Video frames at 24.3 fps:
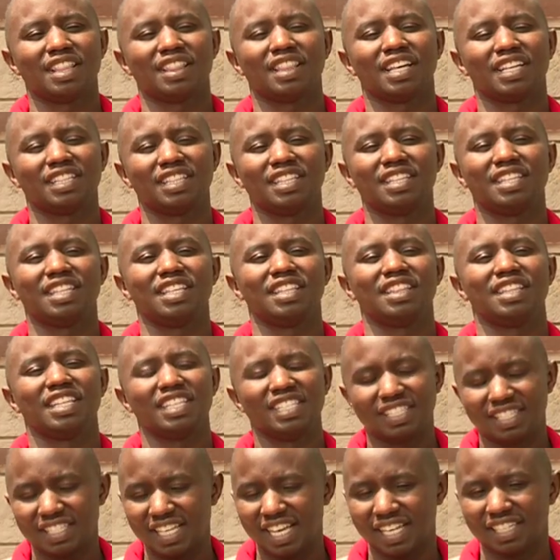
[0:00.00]
that
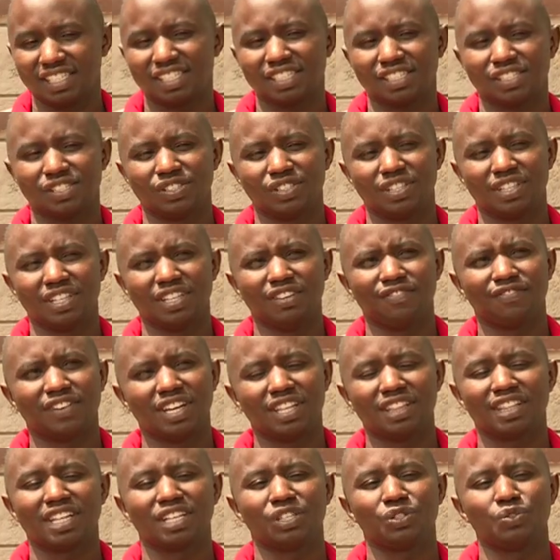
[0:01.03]
they set. They
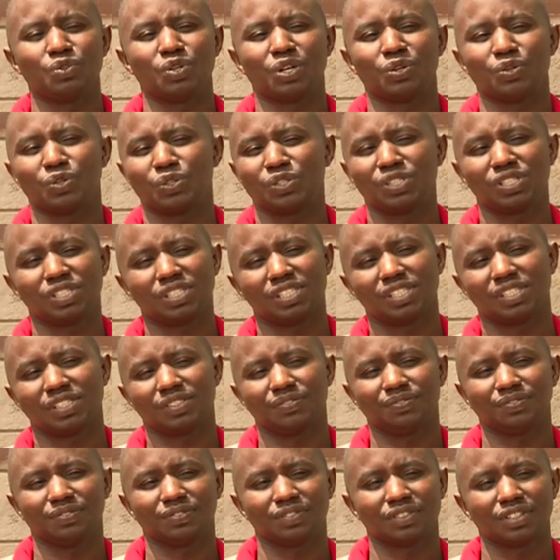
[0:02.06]
find that
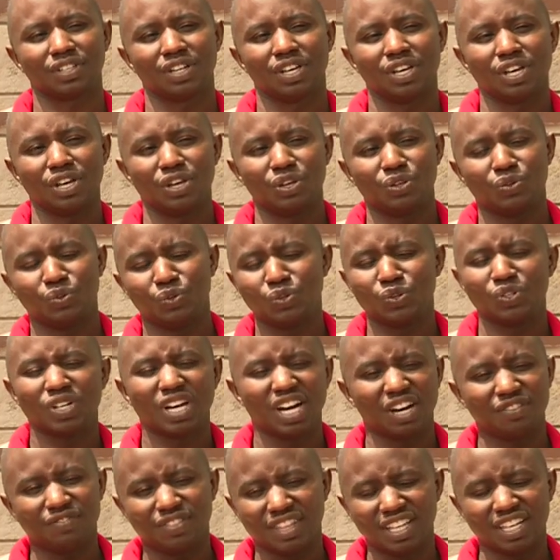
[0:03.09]
you don't
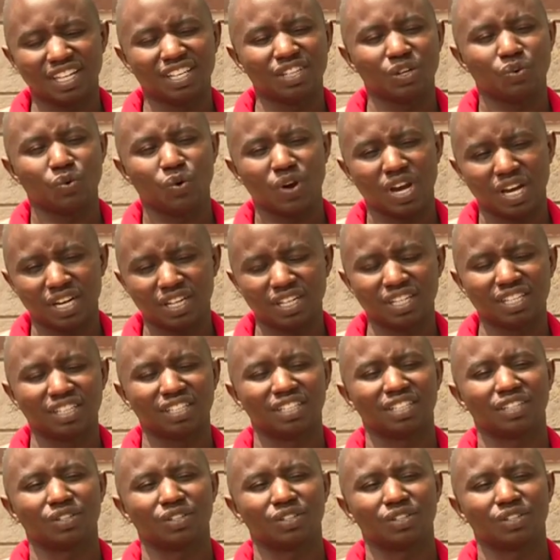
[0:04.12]
have the required